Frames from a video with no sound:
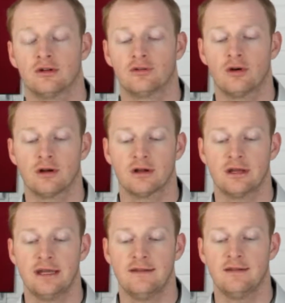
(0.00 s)
Doc
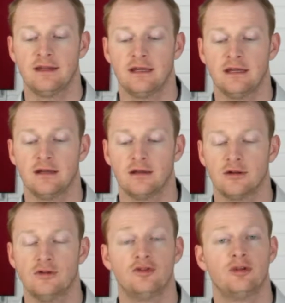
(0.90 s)
in the
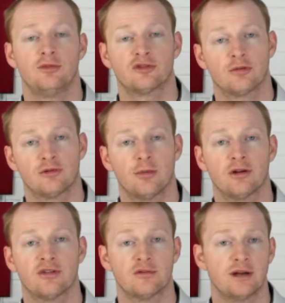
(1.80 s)
YouTube description
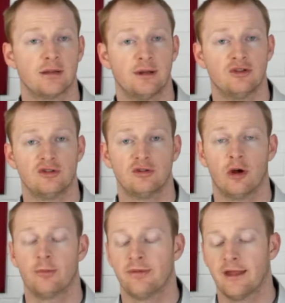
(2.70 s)
box, so I'd recommend you
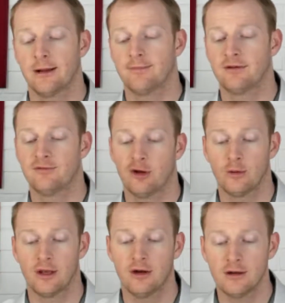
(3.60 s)
open that up and
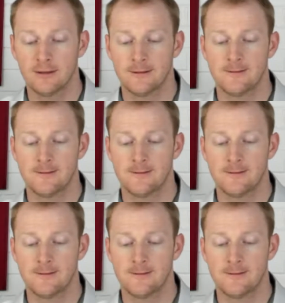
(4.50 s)
follow along.